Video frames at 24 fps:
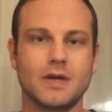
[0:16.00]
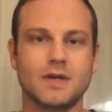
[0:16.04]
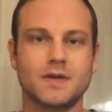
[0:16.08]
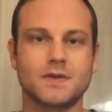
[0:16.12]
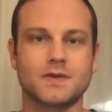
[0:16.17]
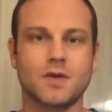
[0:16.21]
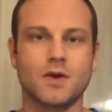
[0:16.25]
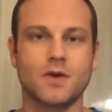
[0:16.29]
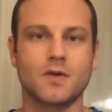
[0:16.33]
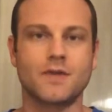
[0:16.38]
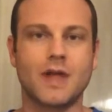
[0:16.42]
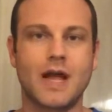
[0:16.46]

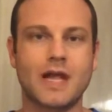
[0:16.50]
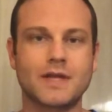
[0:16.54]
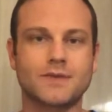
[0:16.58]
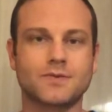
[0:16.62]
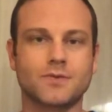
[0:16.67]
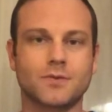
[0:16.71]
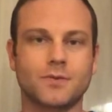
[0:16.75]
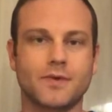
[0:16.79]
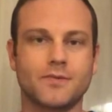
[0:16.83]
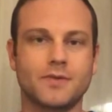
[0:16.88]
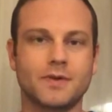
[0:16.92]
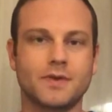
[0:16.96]
So that's
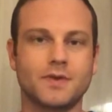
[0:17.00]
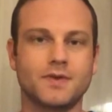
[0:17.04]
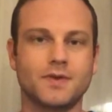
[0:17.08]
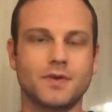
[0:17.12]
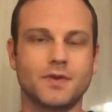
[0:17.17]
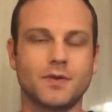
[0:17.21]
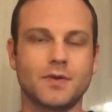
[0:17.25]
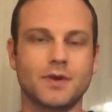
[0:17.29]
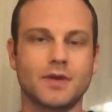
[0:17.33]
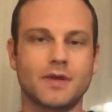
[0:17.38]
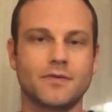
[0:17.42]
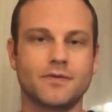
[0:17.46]
what we've been
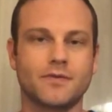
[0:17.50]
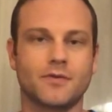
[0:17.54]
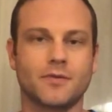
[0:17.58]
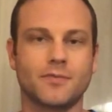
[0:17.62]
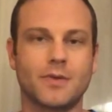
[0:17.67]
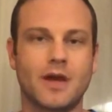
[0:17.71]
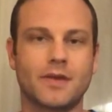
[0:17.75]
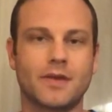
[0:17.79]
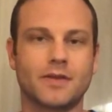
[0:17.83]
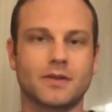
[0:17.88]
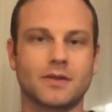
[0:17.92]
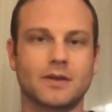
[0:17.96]
doing for
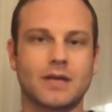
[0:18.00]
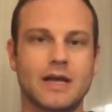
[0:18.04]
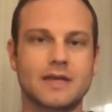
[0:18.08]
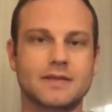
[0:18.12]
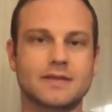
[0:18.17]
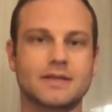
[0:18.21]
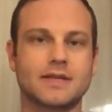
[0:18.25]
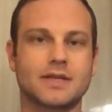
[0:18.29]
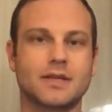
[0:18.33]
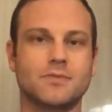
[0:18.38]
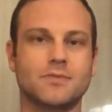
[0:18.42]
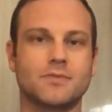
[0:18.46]
about the
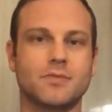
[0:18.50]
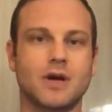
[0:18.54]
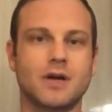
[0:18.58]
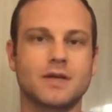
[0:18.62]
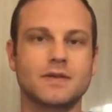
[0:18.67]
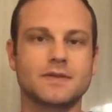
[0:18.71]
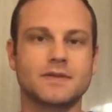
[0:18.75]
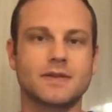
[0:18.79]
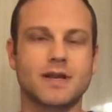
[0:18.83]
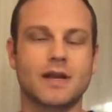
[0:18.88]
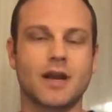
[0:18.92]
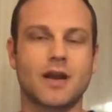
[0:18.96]
last 10
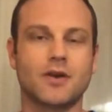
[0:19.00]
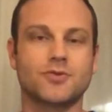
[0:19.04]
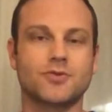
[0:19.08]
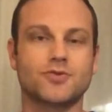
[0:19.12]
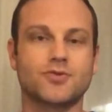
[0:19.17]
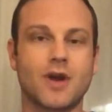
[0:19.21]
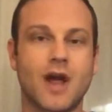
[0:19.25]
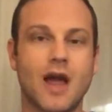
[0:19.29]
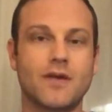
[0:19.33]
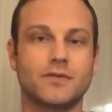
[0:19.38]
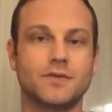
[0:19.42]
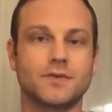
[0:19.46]
months, and our
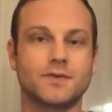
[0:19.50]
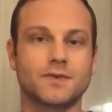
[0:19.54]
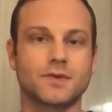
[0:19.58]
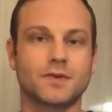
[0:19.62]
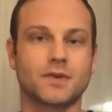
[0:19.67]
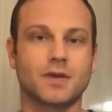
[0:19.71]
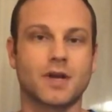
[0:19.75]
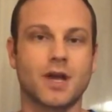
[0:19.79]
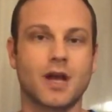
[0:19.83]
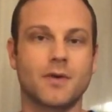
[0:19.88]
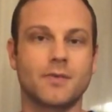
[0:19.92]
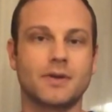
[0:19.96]
travels are
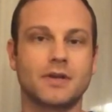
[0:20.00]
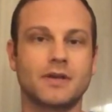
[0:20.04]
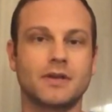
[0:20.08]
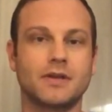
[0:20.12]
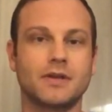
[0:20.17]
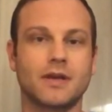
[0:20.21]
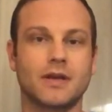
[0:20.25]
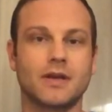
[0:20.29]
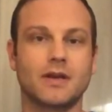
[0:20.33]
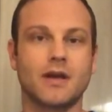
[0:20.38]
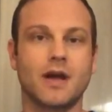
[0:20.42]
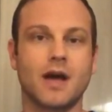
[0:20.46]

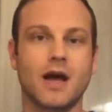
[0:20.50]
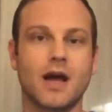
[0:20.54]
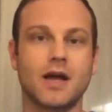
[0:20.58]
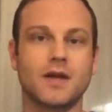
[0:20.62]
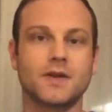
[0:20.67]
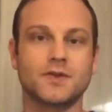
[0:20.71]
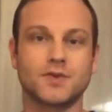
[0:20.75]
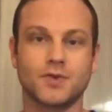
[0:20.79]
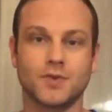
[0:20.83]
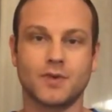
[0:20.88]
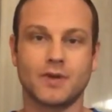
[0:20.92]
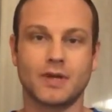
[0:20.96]
coming
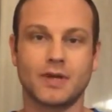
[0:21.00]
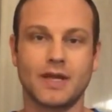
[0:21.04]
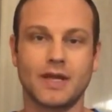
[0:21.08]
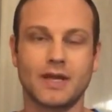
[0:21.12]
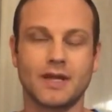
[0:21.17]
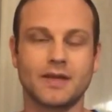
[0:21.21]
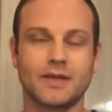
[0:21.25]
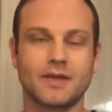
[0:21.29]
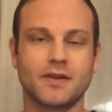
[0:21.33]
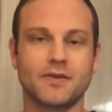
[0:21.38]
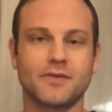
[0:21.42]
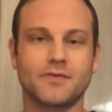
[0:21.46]
to an
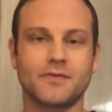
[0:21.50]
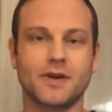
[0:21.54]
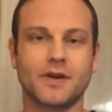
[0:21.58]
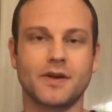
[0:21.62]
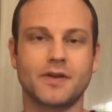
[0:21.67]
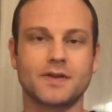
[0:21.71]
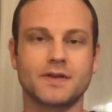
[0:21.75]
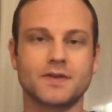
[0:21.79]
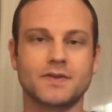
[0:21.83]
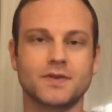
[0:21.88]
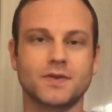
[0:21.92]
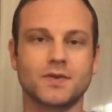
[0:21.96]
end here
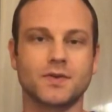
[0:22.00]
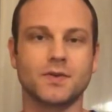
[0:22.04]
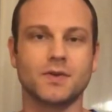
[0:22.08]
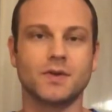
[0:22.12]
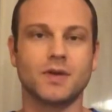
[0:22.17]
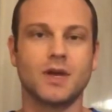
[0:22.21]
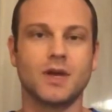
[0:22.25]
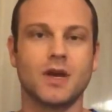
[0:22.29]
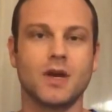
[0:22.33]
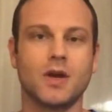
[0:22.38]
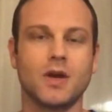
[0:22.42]
very soon.